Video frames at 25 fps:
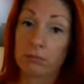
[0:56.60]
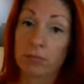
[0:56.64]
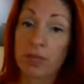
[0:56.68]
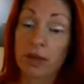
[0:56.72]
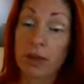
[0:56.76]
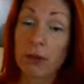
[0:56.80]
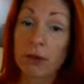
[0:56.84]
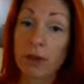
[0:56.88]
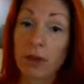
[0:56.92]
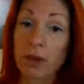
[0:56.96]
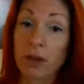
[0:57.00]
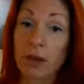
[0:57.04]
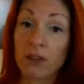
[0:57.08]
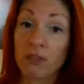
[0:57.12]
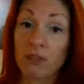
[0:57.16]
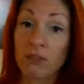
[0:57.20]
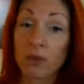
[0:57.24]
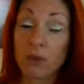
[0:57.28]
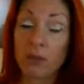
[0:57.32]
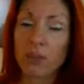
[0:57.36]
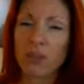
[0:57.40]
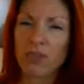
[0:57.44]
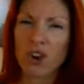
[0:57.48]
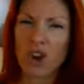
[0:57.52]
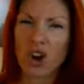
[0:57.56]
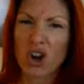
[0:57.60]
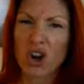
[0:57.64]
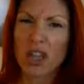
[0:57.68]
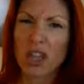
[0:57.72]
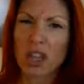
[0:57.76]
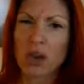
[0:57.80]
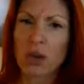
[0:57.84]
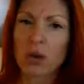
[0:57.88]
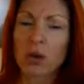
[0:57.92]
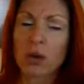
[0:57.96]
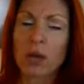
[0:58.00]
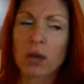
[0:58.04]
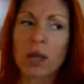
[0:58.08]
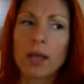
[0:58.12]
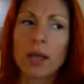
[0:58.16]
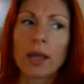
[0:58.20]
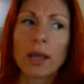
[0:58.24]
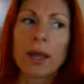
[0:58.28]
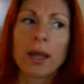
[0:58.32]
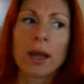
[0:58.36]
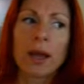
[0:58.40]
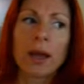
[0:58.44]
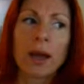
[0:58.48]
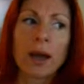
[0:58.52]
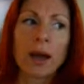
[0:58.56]
touting a form of cardio.
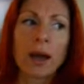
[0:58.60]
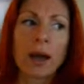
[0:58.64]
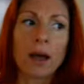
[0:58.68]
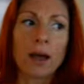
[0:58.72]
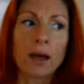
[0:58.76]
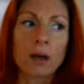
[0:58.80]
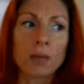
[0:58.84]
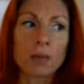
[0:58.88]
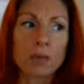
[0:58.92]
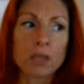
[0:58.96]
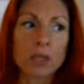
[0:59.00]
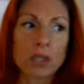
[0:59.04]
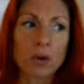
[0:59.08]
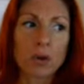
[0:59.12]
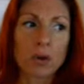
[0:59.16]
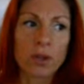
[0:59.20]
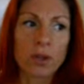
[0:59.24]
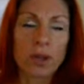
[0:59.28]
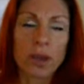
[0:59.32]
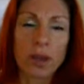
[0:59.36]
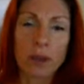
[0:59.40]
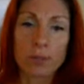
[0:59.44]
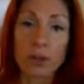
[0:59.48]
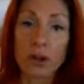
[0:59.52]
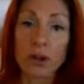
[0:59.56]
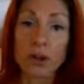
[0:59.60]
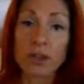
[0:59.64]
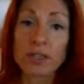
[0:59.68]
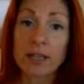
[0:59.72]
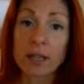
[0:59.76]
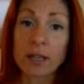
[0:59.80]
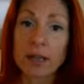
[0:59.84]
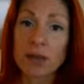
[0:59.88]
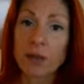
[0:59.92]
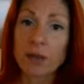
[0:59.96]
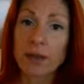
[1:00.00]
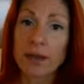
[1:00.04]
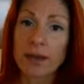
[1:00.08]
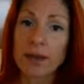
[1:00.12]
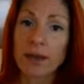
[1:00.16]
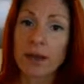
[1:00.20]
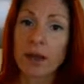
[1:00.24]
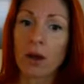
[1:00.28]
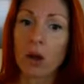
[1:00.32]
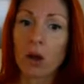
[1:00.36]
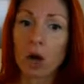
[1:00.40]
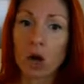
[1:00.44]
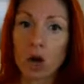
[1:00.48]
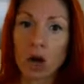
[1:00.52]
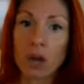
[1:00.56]
I'm here to tell you right
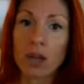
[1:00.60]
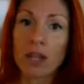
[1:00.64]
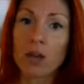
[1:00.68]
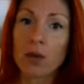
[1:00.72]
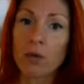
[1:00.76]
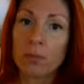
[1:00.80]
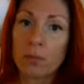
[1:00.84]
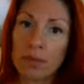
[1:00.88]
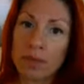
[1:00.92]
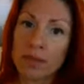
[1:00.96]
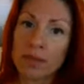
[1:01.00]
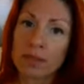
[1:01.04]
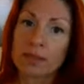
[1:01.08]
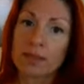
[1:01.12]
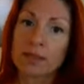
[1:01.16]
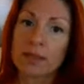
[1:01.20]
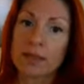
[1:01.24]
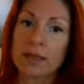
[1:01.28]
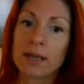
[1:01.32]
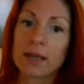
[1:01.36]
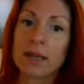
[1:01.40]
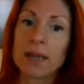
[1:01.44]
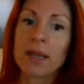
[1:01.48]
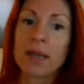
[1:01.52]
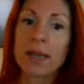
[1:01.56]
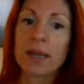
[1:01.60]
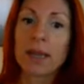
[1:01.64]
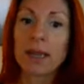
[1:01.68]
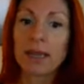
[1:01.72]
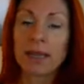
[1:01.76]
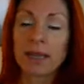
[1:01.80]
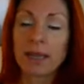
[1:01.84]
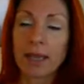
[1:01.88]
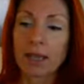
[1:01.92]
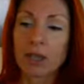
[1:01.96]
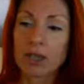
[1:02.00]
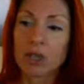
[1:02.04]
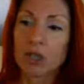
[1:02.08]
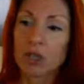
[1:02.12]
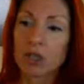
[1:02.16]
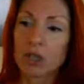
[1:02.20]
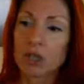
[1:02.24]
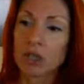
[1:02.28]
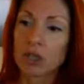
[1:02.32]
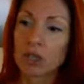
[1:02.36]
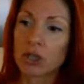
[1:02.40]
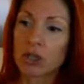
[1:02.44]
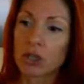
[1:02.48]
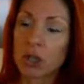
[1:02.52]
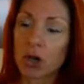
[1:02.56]
now, cardio means it gets
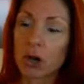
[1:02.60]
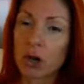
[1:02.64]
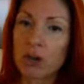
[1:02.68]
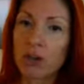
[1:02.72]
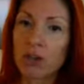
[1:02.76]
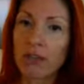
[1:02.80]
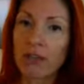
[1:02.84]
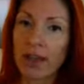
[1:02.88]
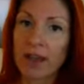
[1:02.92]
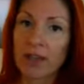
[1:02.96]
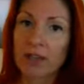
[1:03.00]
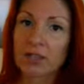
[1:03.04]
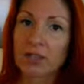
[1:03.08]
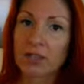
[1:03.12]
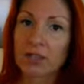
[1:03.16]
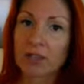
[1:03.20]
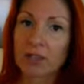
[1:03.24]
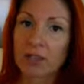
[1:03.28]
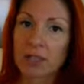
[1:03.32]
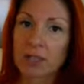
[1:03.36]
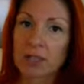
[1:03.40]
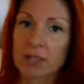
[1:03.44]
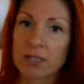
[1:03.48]
your cardiovascular